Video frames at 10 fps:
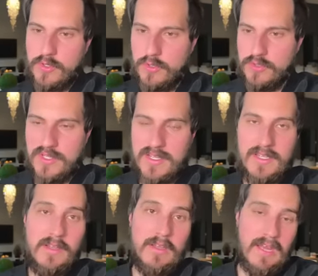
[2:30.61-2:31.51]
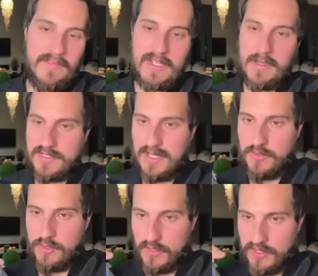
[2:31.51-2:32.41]
usually a lot of it comes
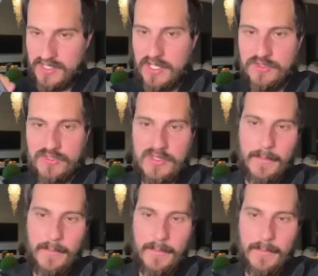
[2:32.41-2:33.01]
down to the decisions